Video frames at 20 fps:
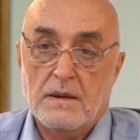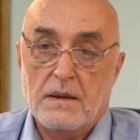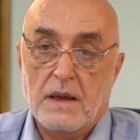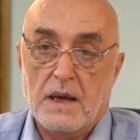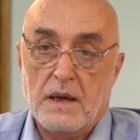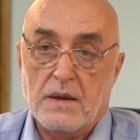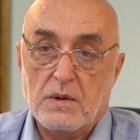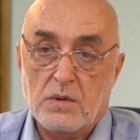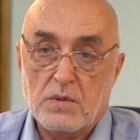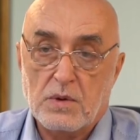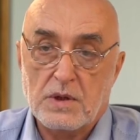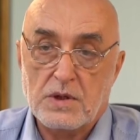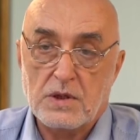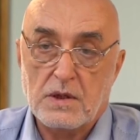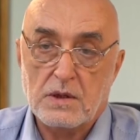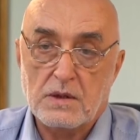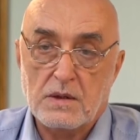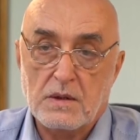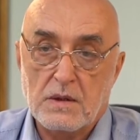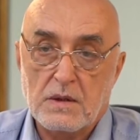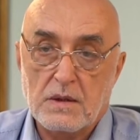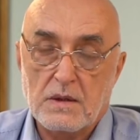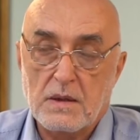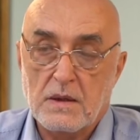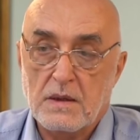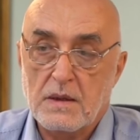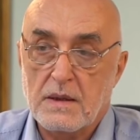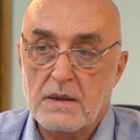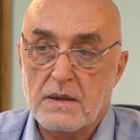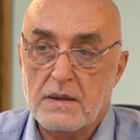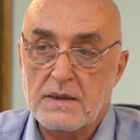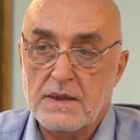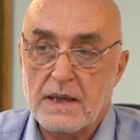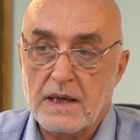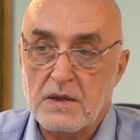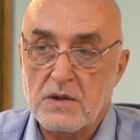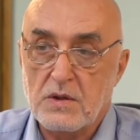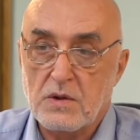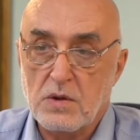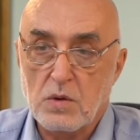have arisen
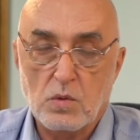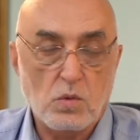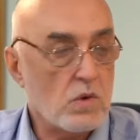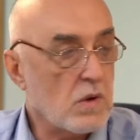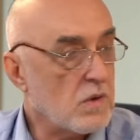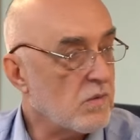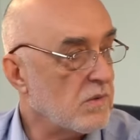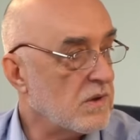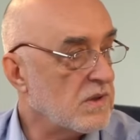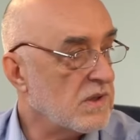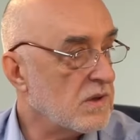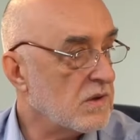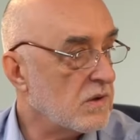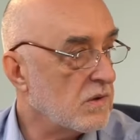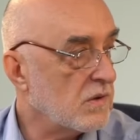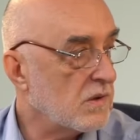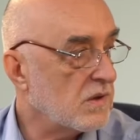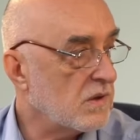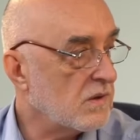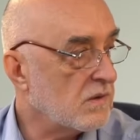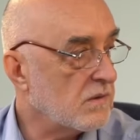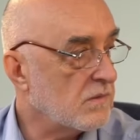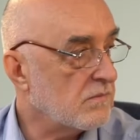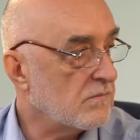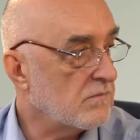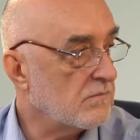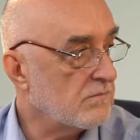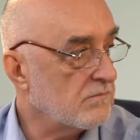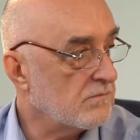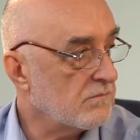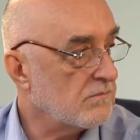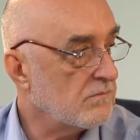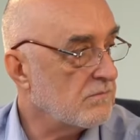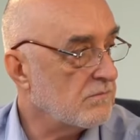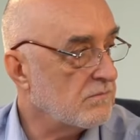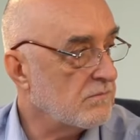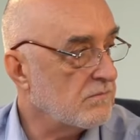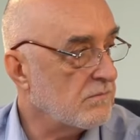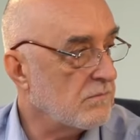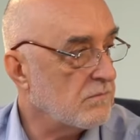thanks to the work we did earlier.
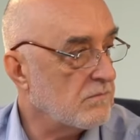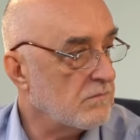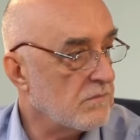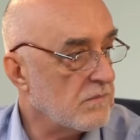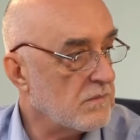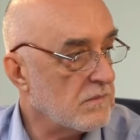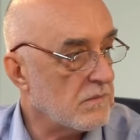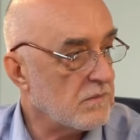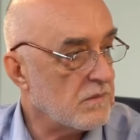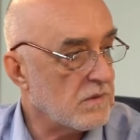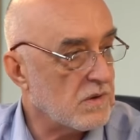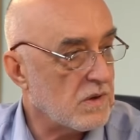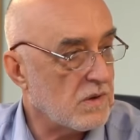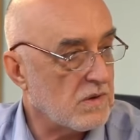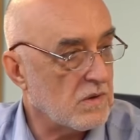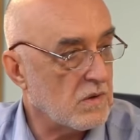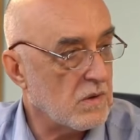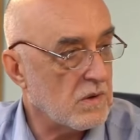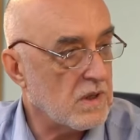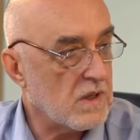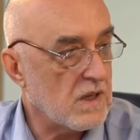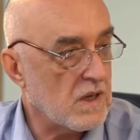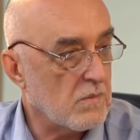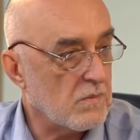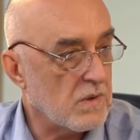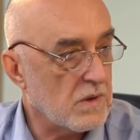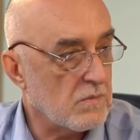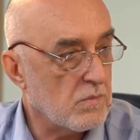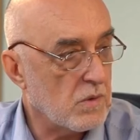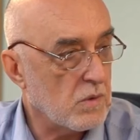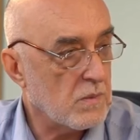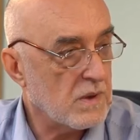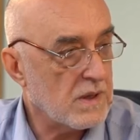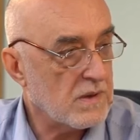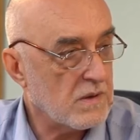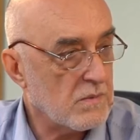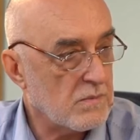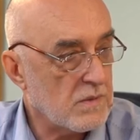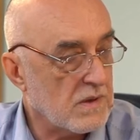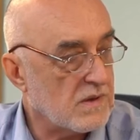Just look at how much
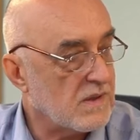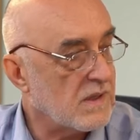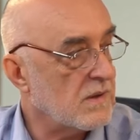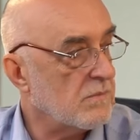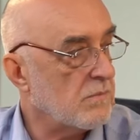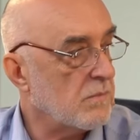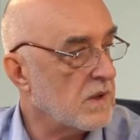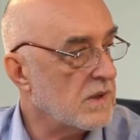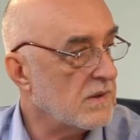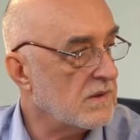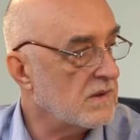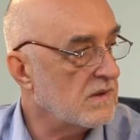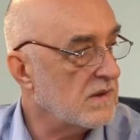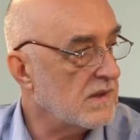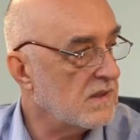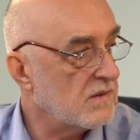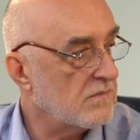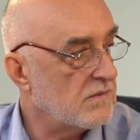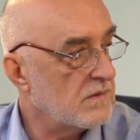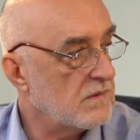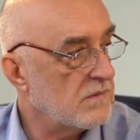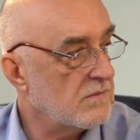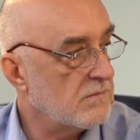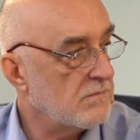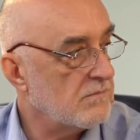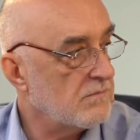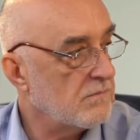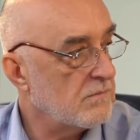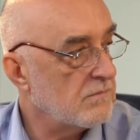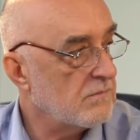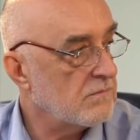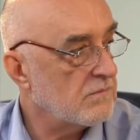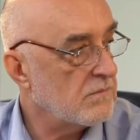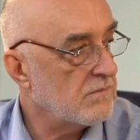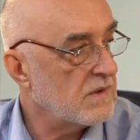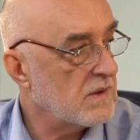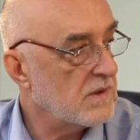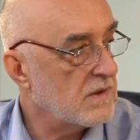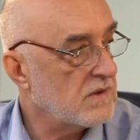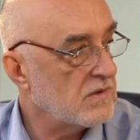momentum the same moth has given. Very